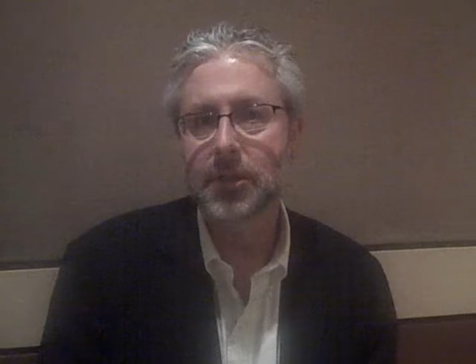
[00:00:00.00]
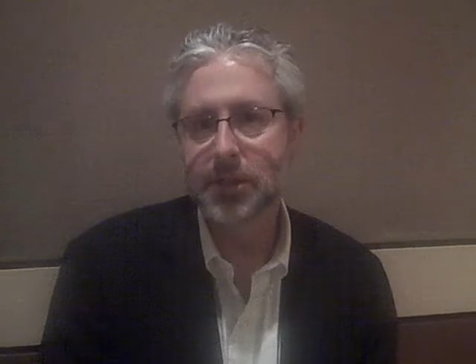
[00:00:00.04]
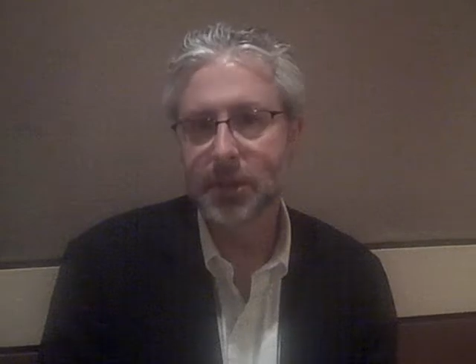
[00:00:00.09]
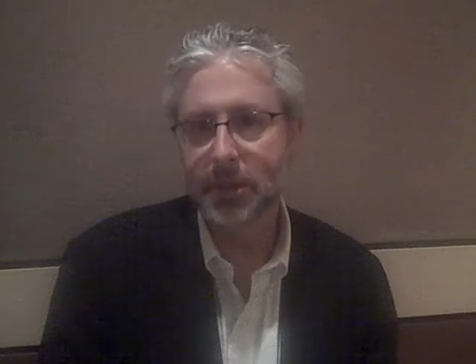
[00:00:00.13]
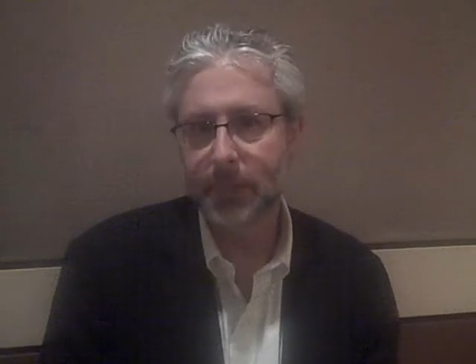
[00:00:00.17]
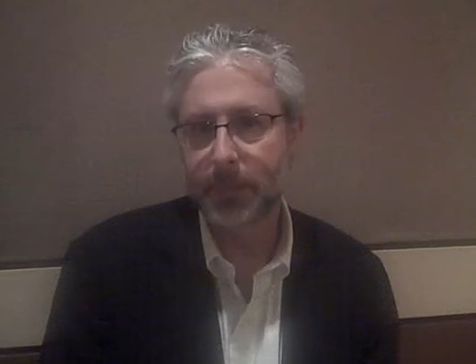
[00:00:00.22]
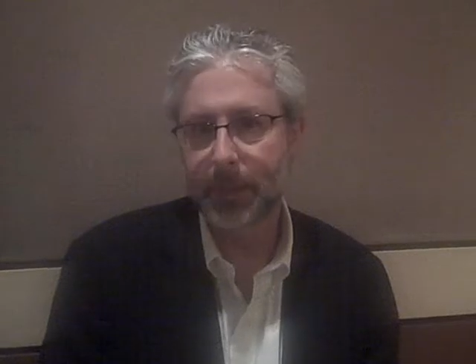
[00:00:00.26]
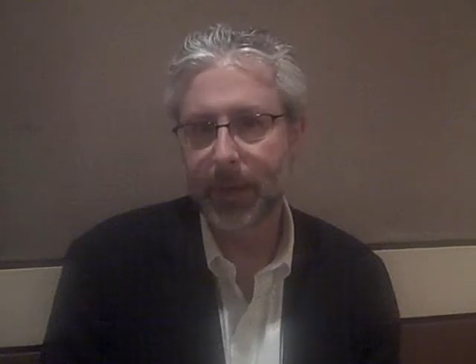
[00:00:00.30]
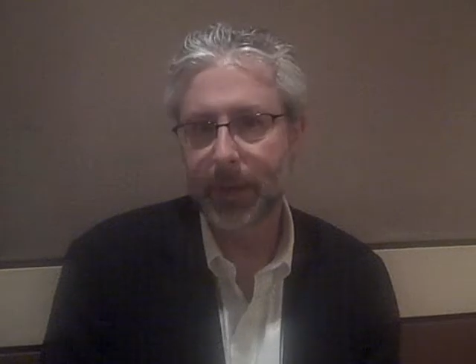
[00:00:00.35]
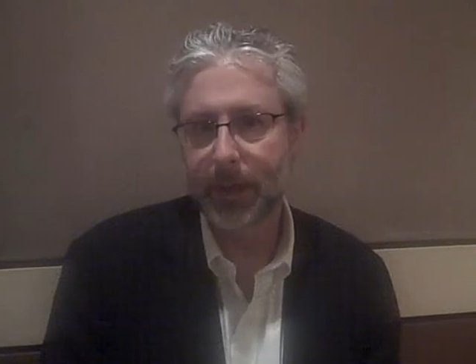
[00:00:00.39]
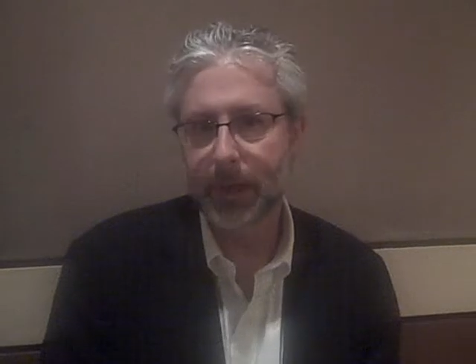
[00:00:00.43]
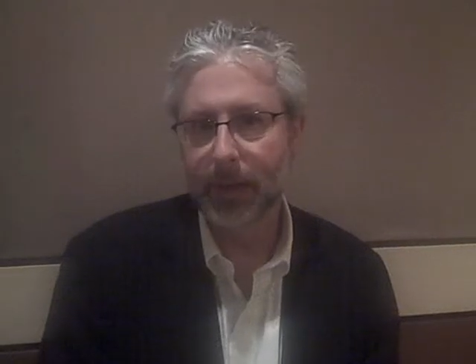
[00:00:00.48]
years
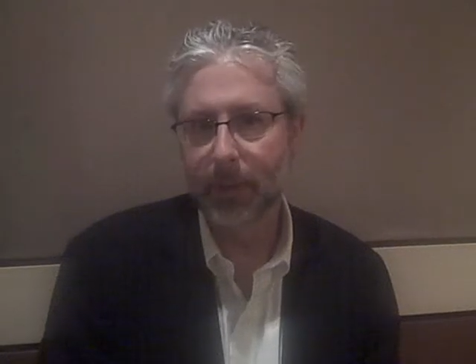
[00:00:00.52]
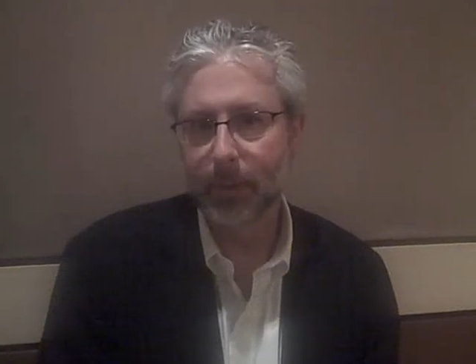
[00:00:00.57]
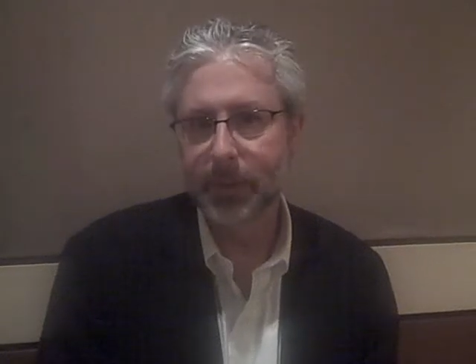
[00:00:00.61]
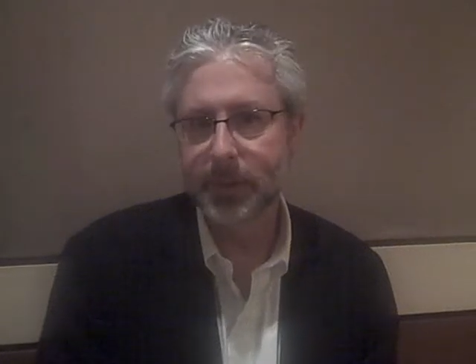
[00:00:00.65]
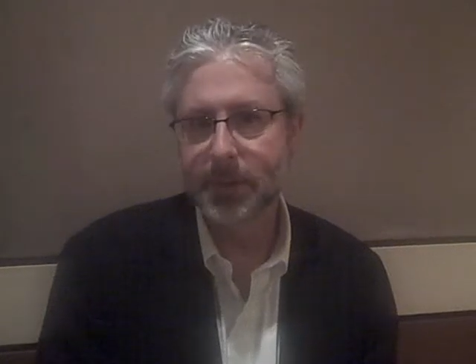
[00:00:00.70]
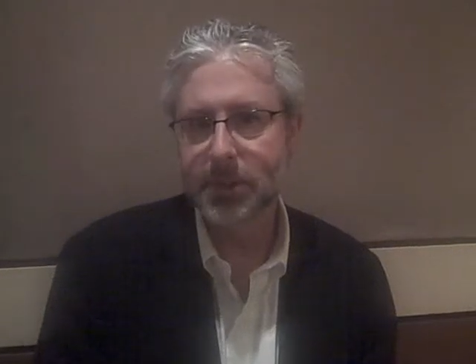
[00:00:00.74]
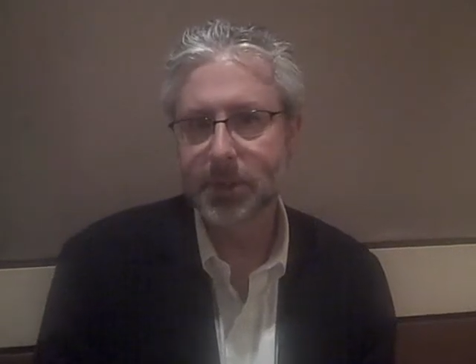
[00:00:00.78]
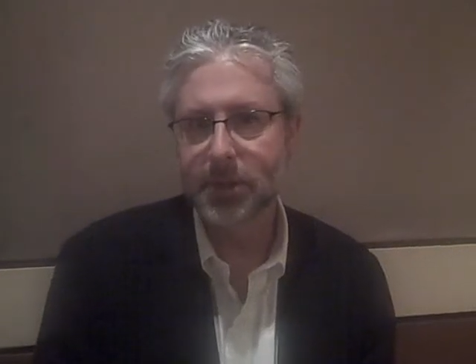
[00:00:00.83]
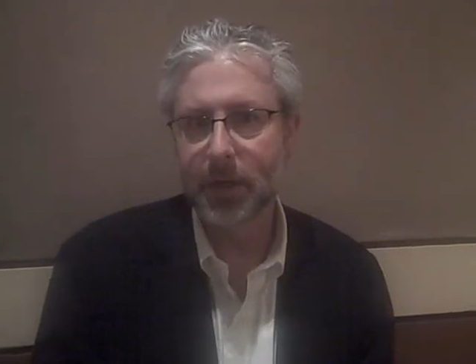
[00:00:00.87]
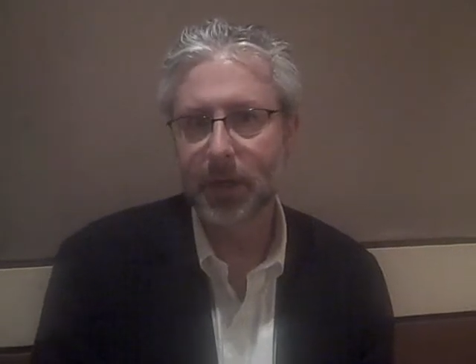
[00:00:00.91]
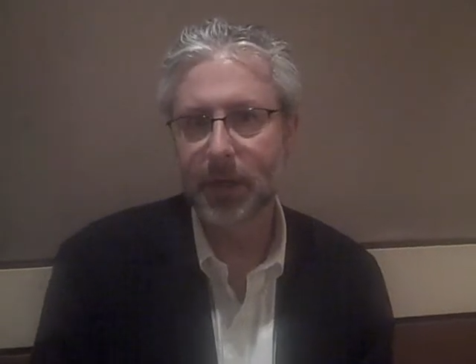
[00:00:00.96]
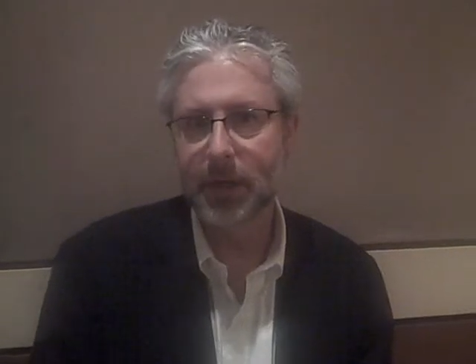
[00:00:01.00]
in the making.
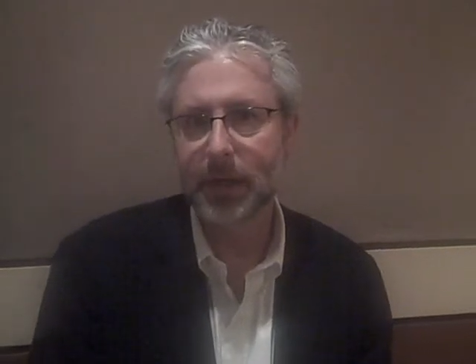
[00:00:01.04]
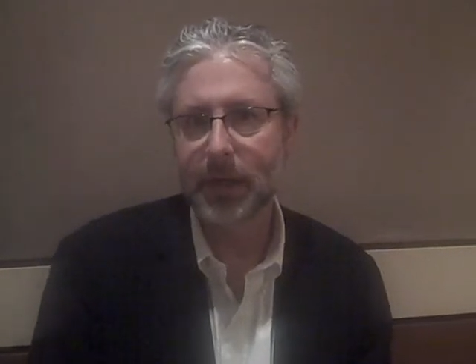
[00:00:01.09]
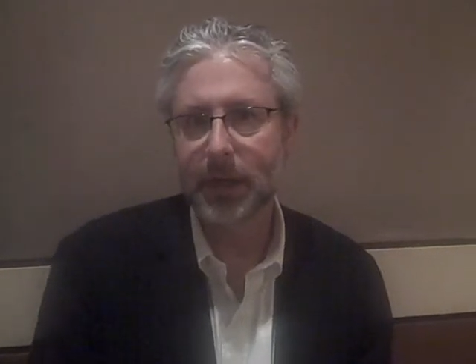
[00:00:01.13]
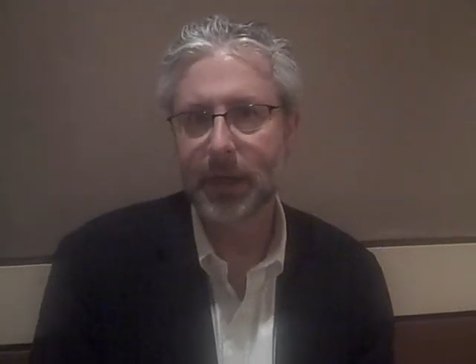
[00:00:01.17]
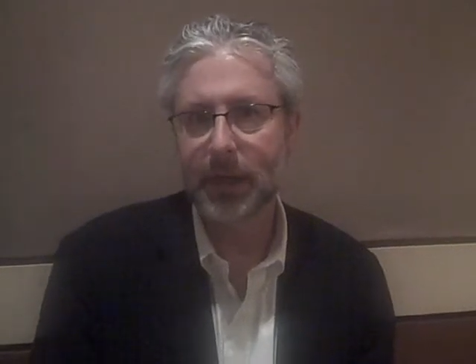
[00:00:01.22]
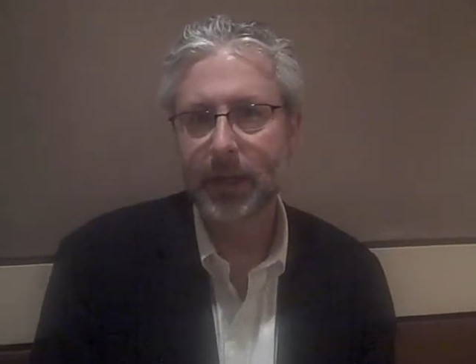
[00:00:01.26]
We started